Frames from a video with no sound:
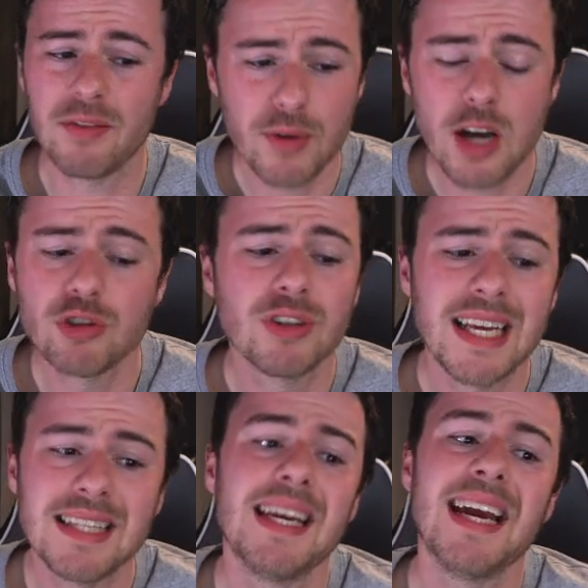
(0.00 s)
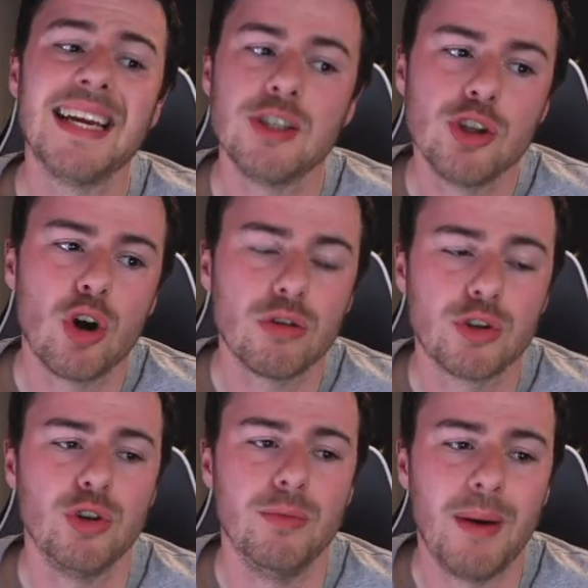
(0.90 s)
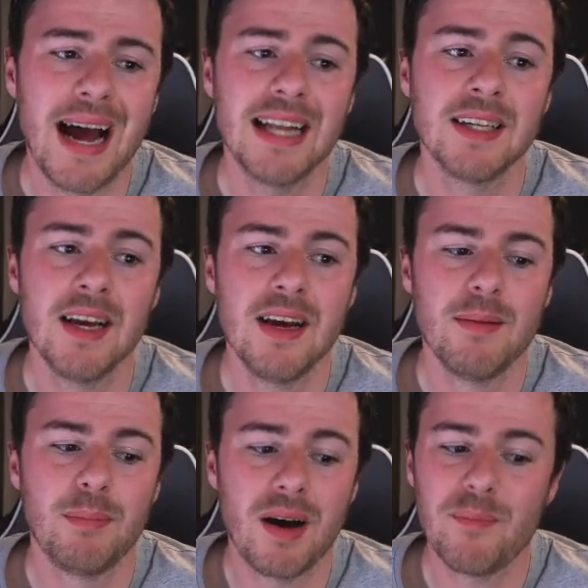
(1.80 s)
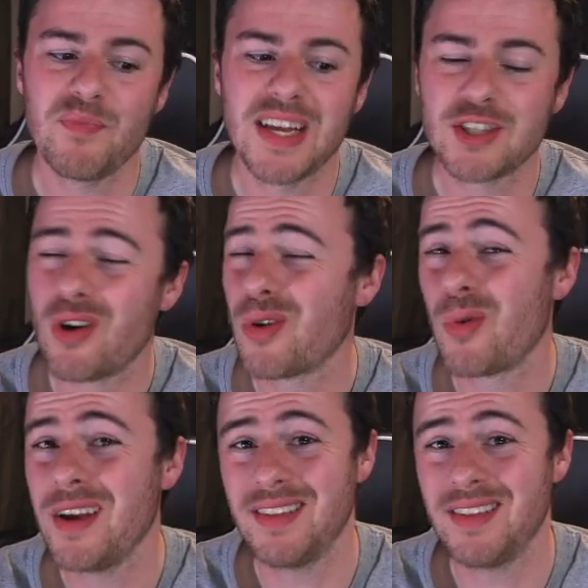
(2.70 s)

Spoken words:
388 is not too bad, but it's not quite the